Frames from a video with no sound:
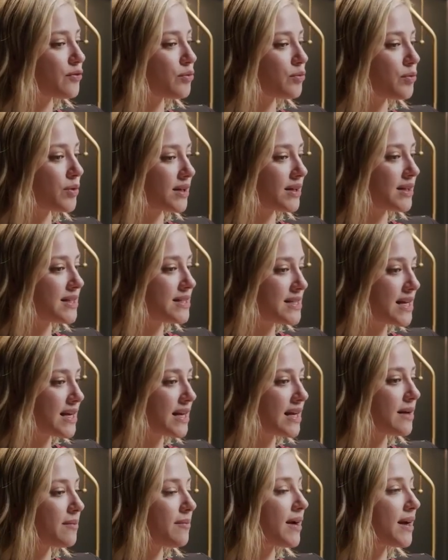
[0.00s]
really
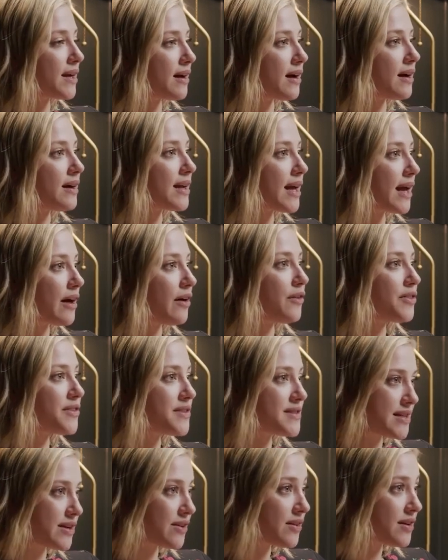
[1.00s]
taking my gut health
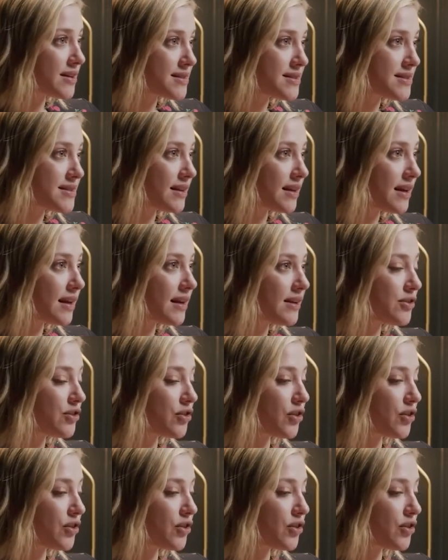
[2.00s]
seriously.